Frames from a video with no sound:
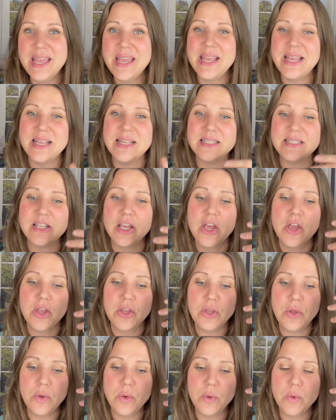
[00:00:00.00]
is
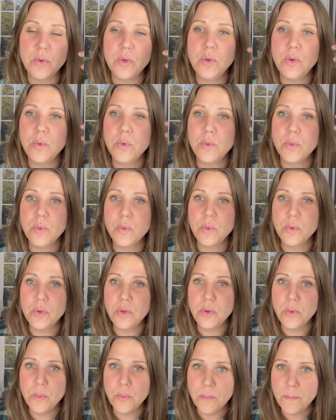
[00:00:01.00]

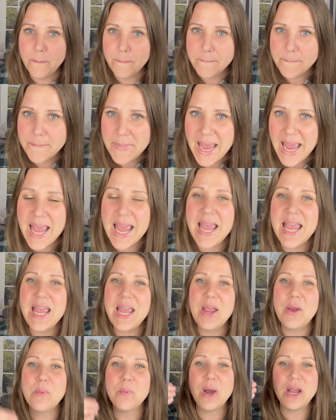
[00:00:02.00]
you
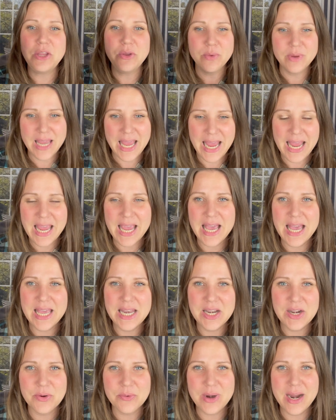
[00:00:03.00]
pay what you
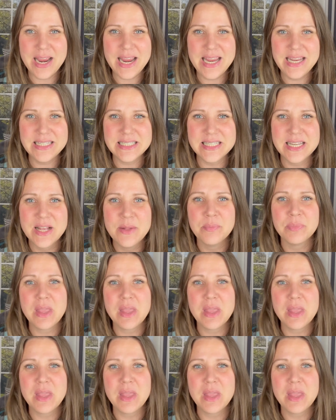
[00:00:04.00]
can, right?